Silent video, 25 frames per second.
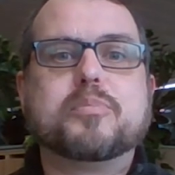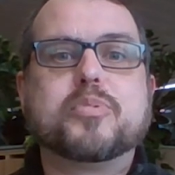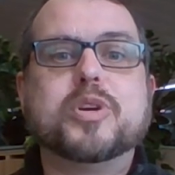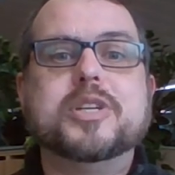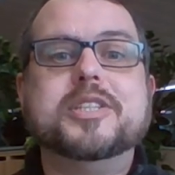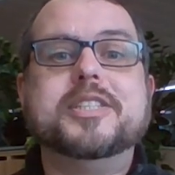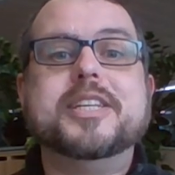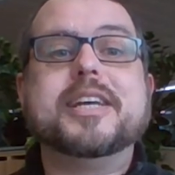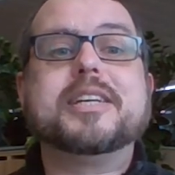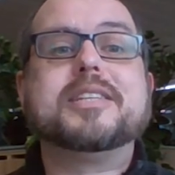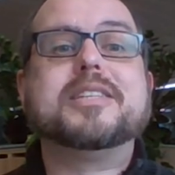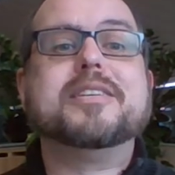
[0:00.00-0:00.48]

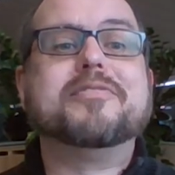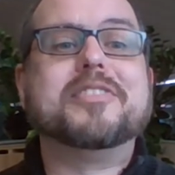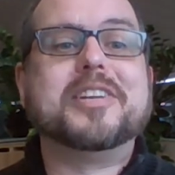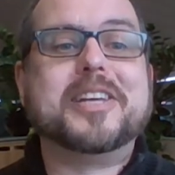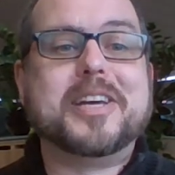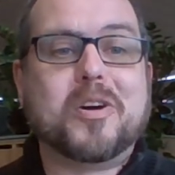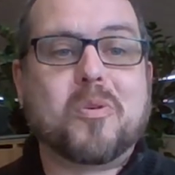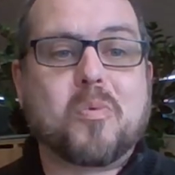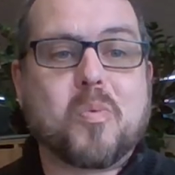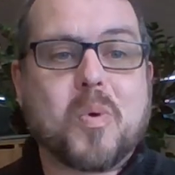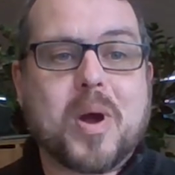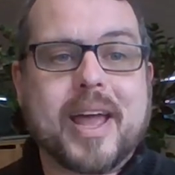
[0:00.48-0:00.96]

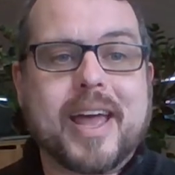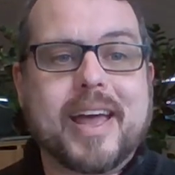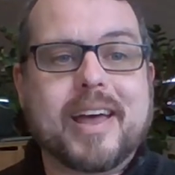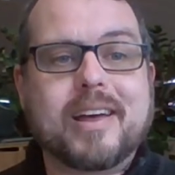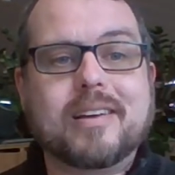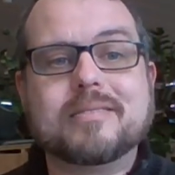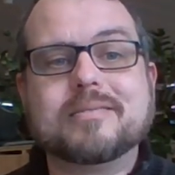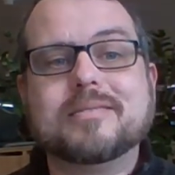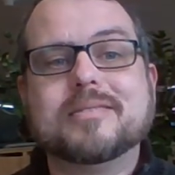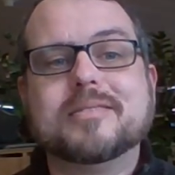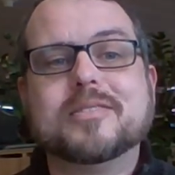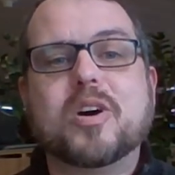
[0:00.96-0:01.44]
predictively
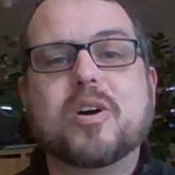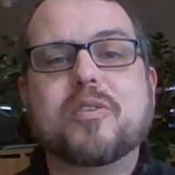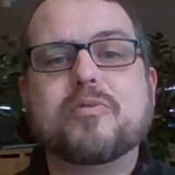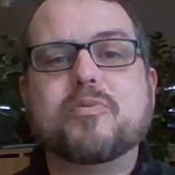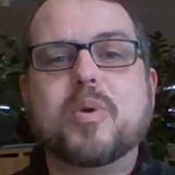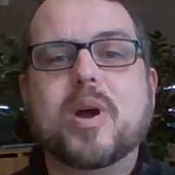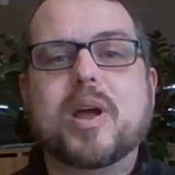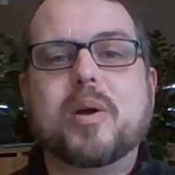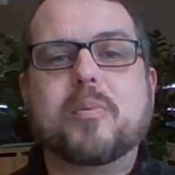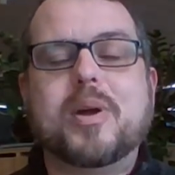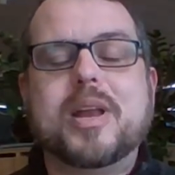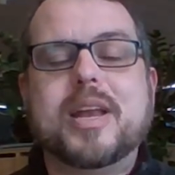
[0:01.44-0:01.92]
aware
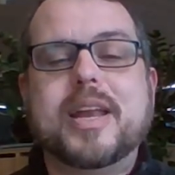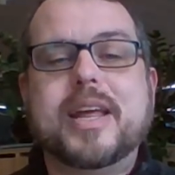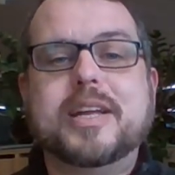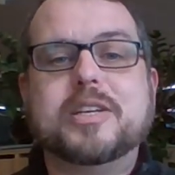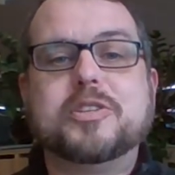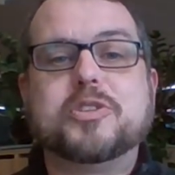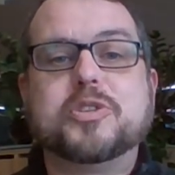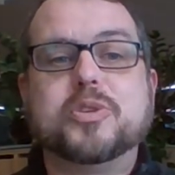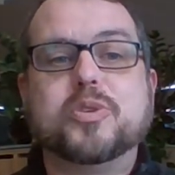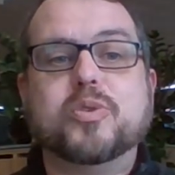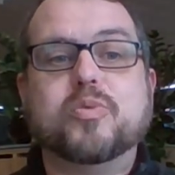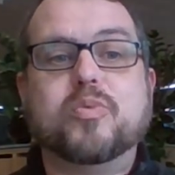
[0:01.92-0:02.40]
of where we
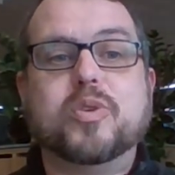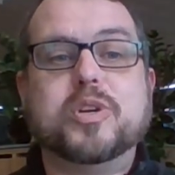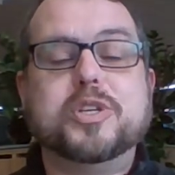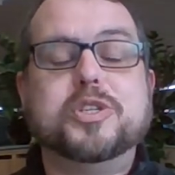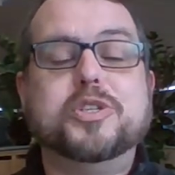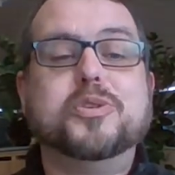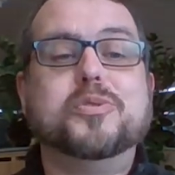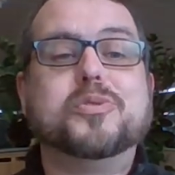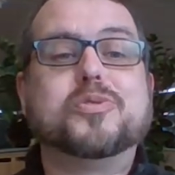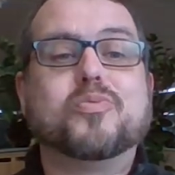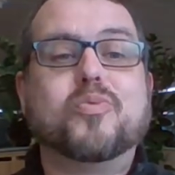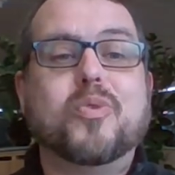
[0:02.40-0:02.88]
need to
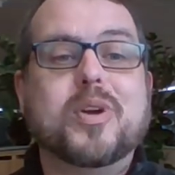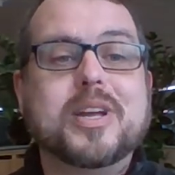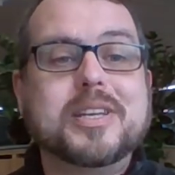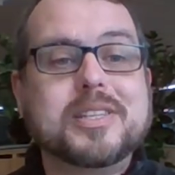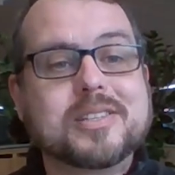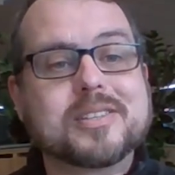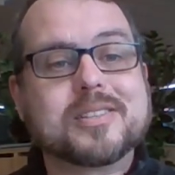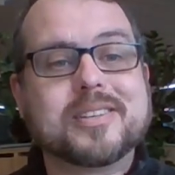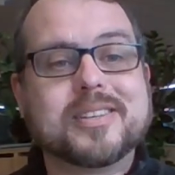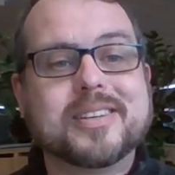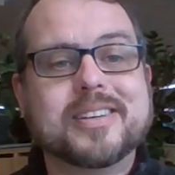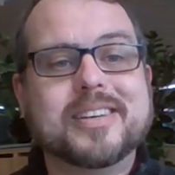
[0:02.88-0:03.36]
reduce
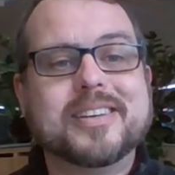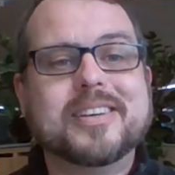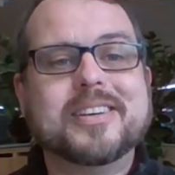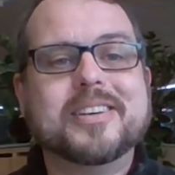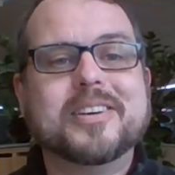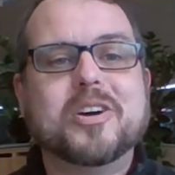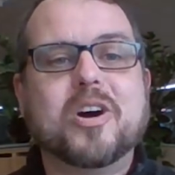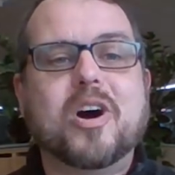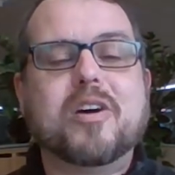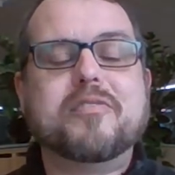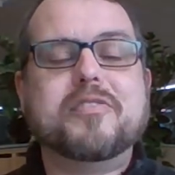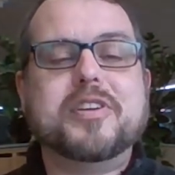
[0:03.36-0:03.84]
risk
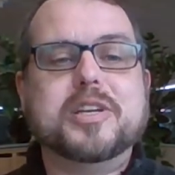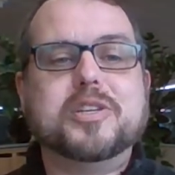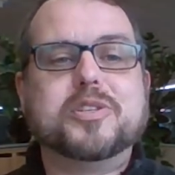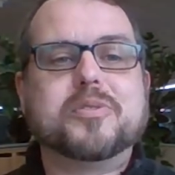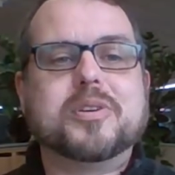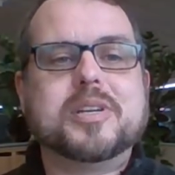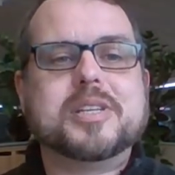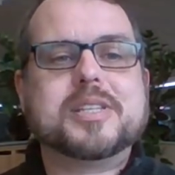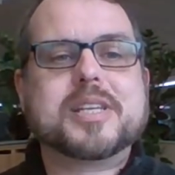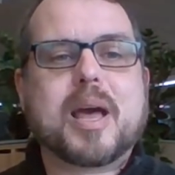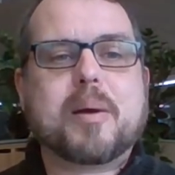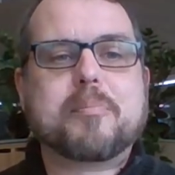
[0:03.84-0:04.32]
of
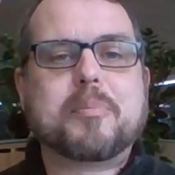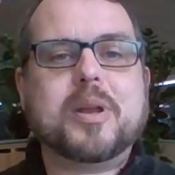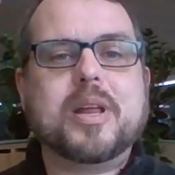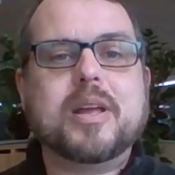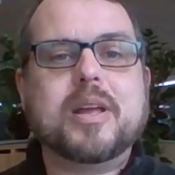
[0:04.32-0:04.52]
injuries